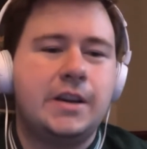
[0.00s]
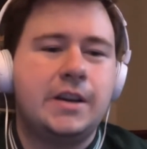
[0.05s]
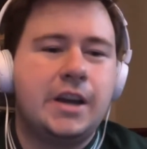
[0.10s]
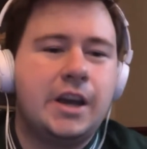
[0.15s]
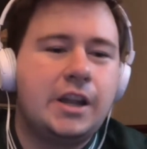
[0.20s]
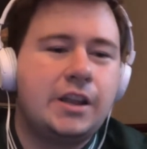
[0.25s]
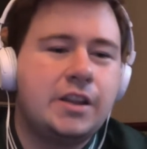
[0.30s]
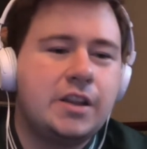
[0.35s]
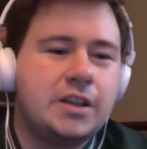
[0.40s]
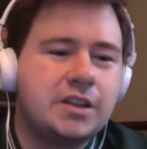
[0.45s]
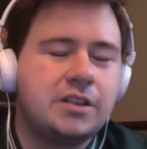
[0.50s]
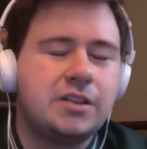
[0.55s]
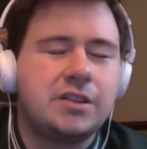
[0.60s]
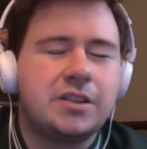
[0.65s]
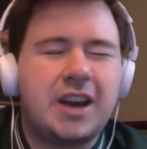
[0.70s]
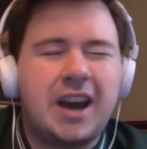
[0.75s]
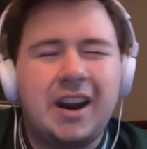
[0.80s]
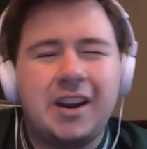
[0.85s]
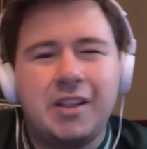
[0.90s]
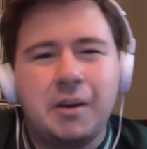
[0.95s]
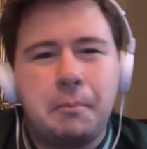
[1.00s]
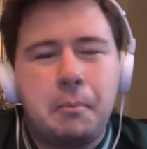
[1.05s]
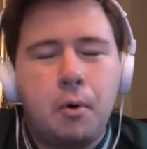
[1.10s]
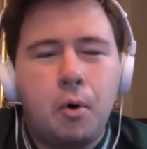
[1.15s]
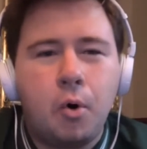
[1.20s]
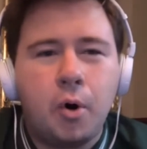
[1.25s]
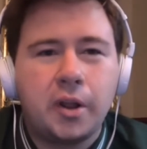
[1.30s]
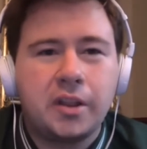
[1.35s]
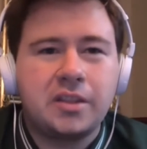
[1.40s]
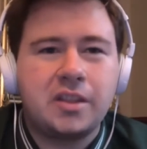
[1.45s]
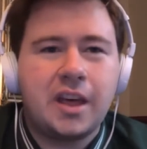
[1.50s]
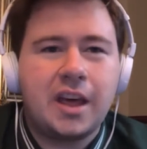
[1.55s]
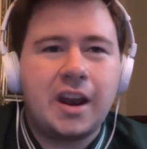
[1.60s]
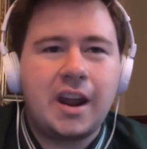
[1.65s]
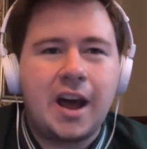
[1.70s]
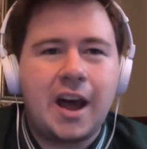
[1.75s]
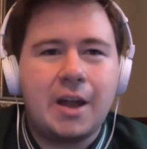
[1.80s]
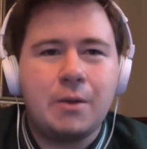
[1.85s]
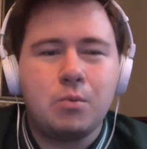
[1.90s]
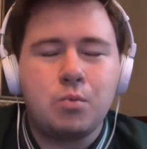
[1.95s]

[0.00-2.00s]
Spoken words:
And this is kind of the point that I